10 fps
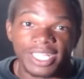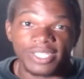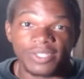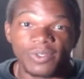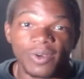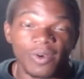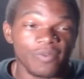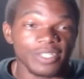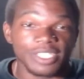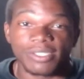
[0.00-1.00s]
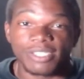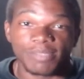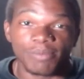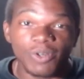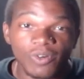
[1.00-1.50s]
You gonna feel so
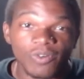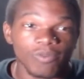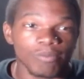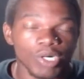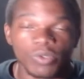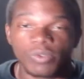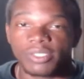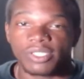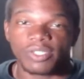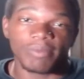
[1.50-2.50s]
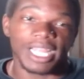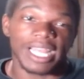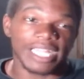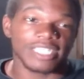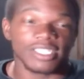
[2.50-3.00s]
smooth, bro. You might
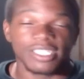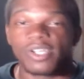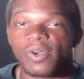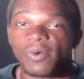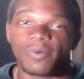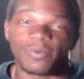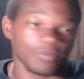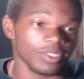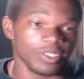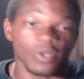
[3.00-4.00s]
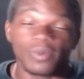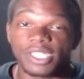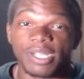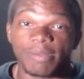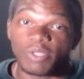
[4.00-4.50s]
actually go do
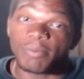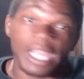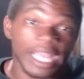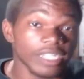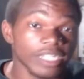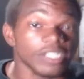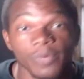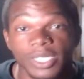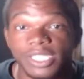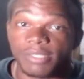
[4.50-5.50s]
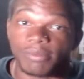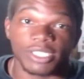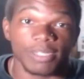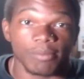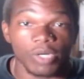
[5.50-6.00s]
something. You might actually win some
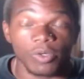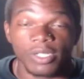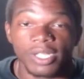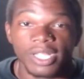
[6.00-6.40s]
shit, bro.